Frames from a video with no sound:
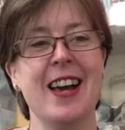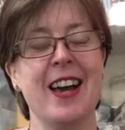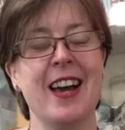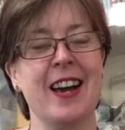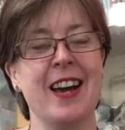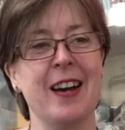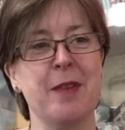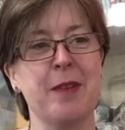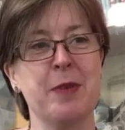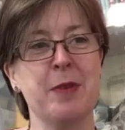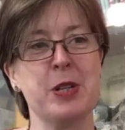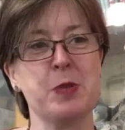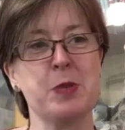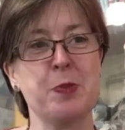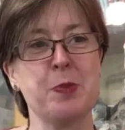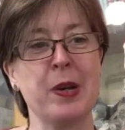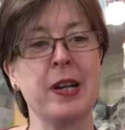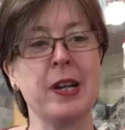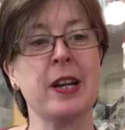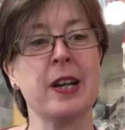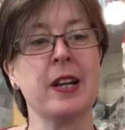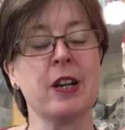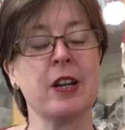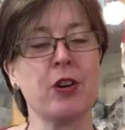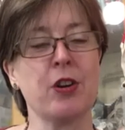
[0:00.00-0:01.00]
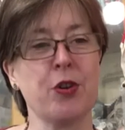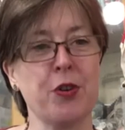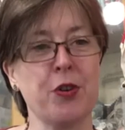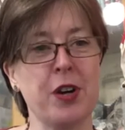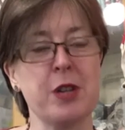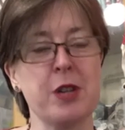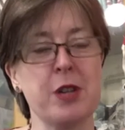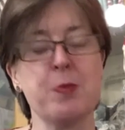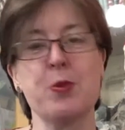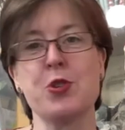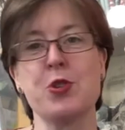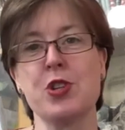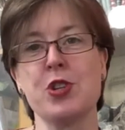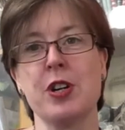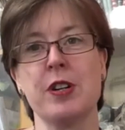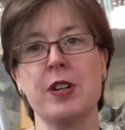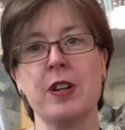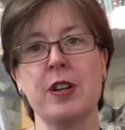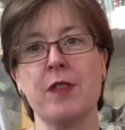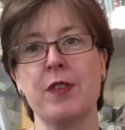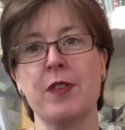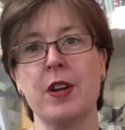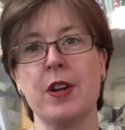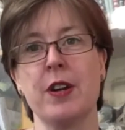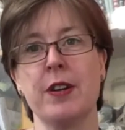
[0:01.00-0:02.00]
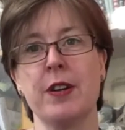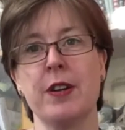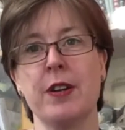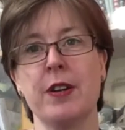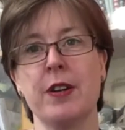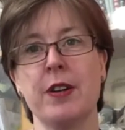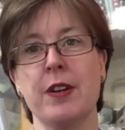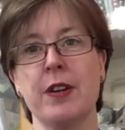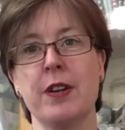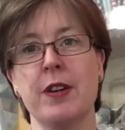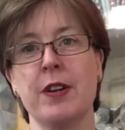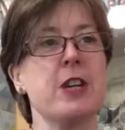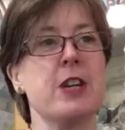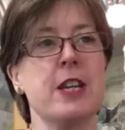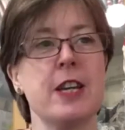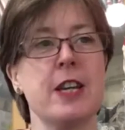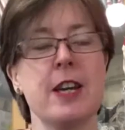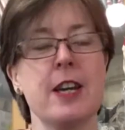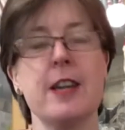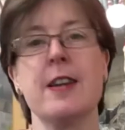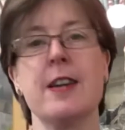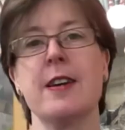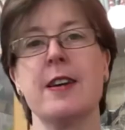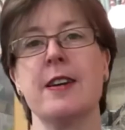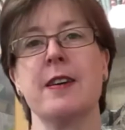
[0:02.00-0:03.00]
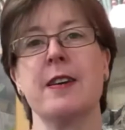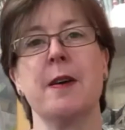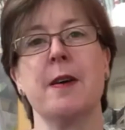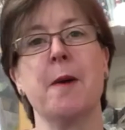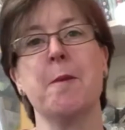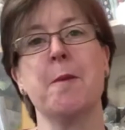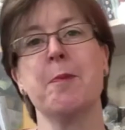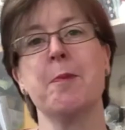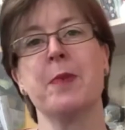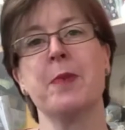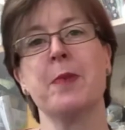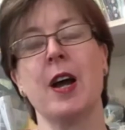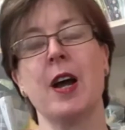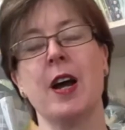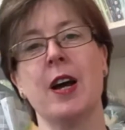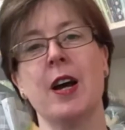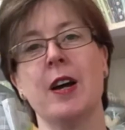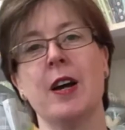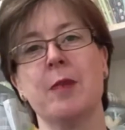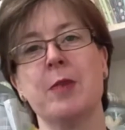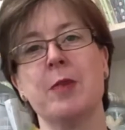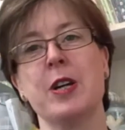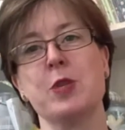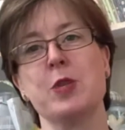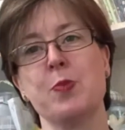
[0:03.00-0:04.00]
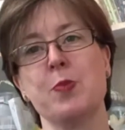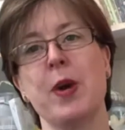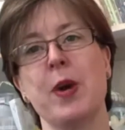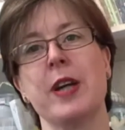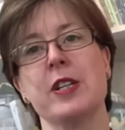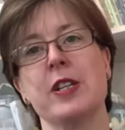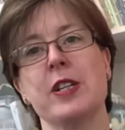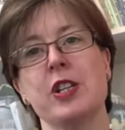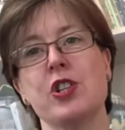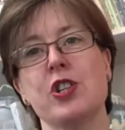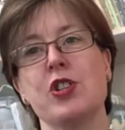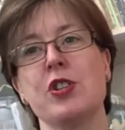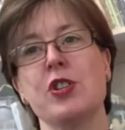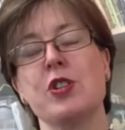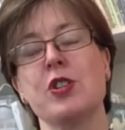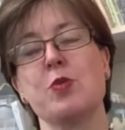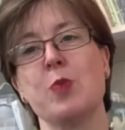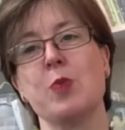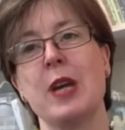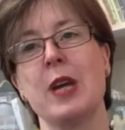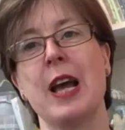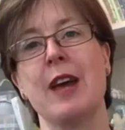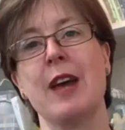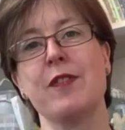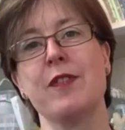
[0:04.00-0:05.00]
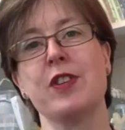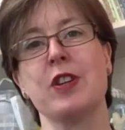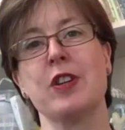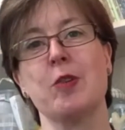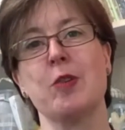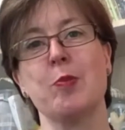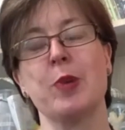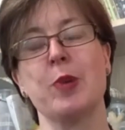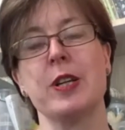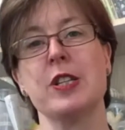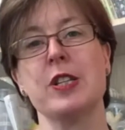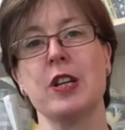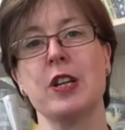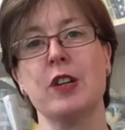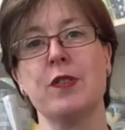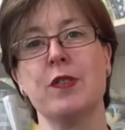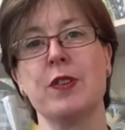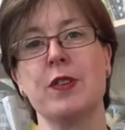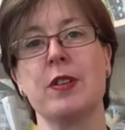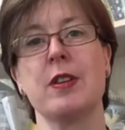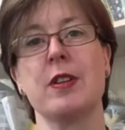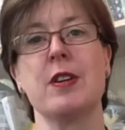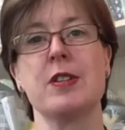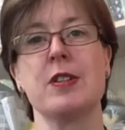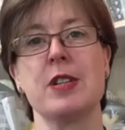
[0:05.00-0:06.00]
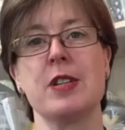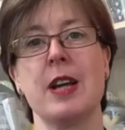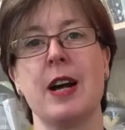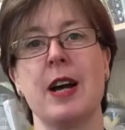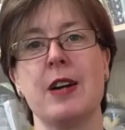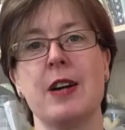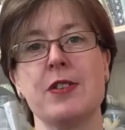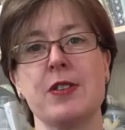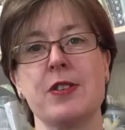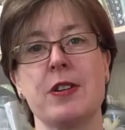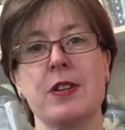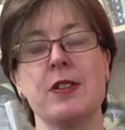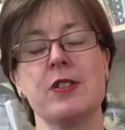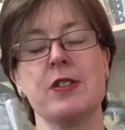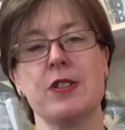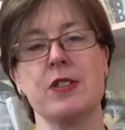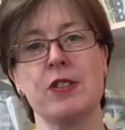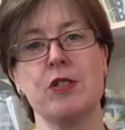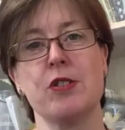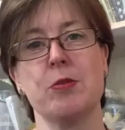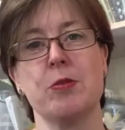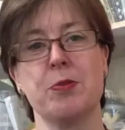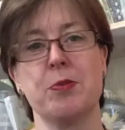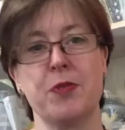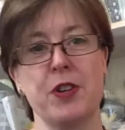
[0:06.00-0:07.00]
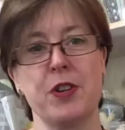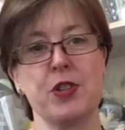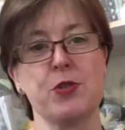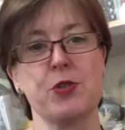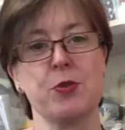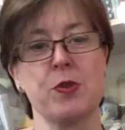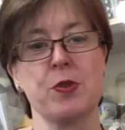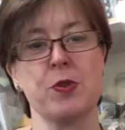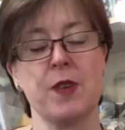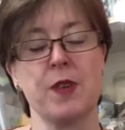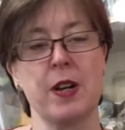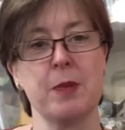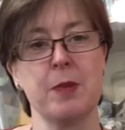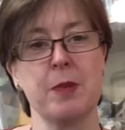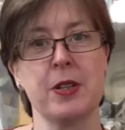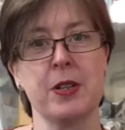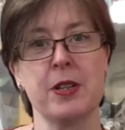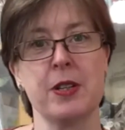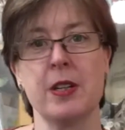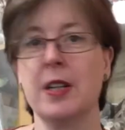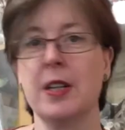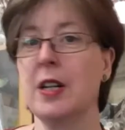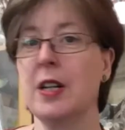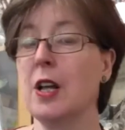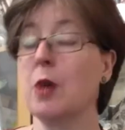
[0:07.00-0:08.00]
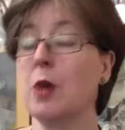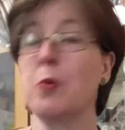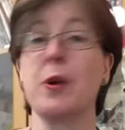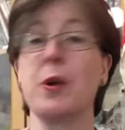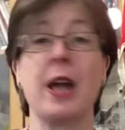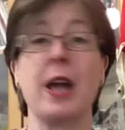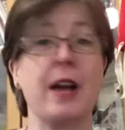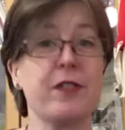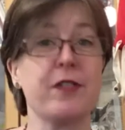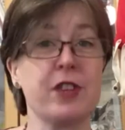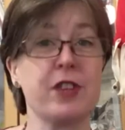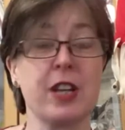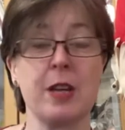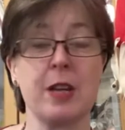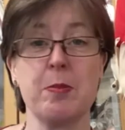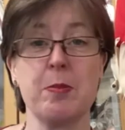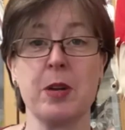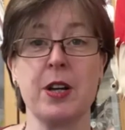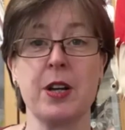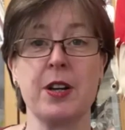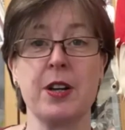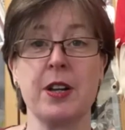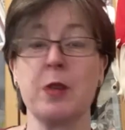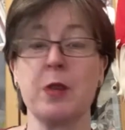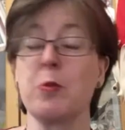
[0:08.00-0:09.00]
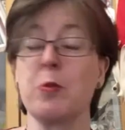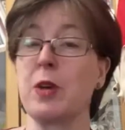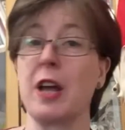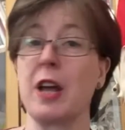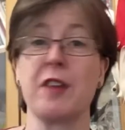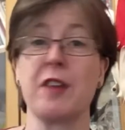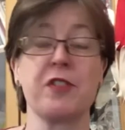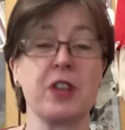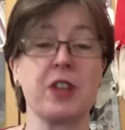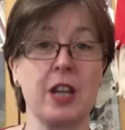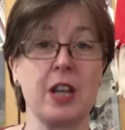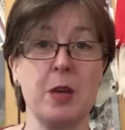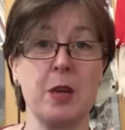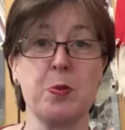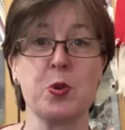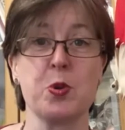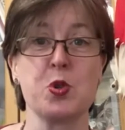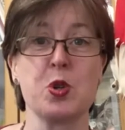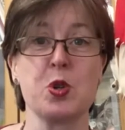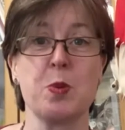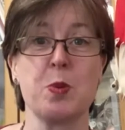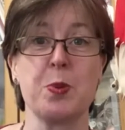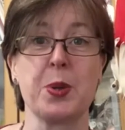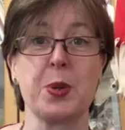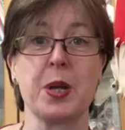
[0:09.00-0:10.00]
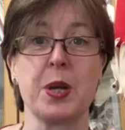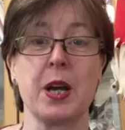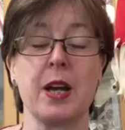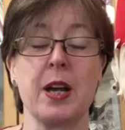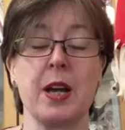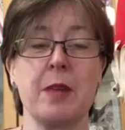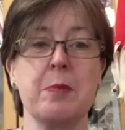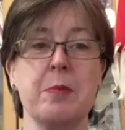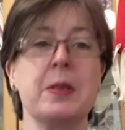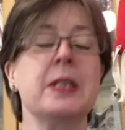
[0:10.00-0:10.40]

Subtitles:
It's been an incredible journey of learning. Every year, as practitioners, we have to complete over 30 hours of continual professional development. We have to keep learning. We have to keep on top of the game.